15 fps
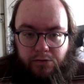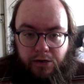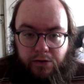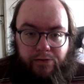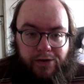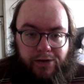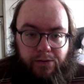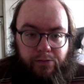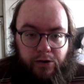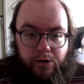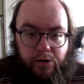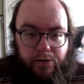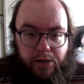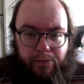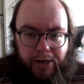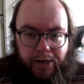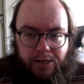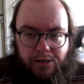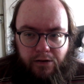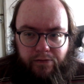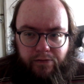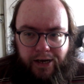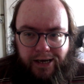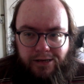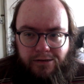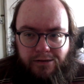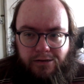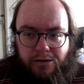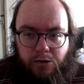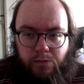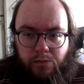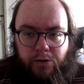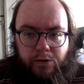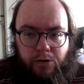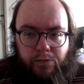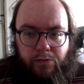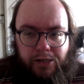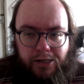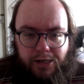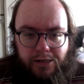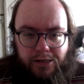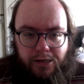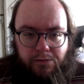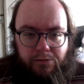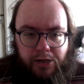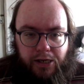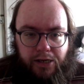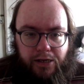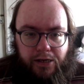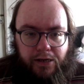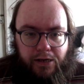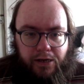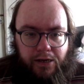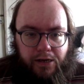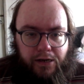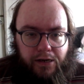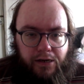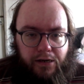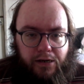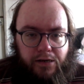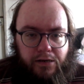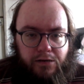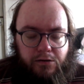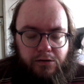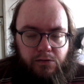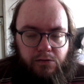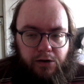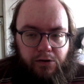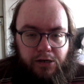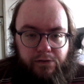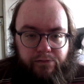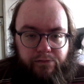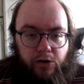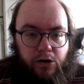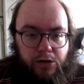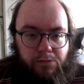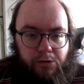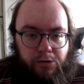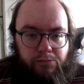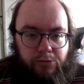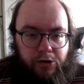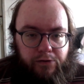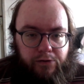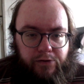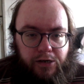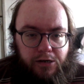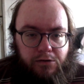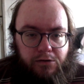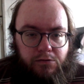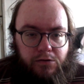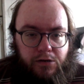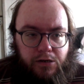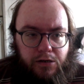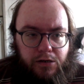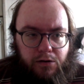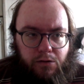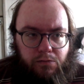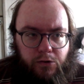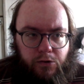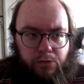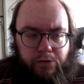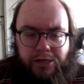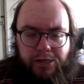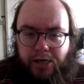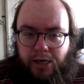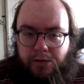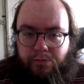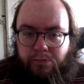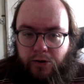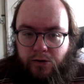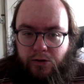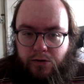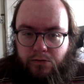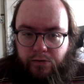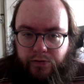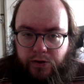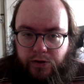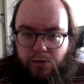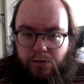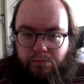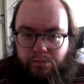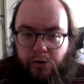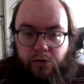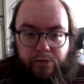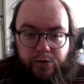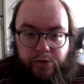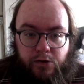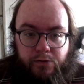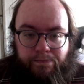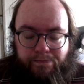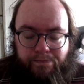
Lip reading: So, for example, in the past I've had a couple of comments asking me to increase the volume on my videos on a couple of the James Bond reviews, book reviews,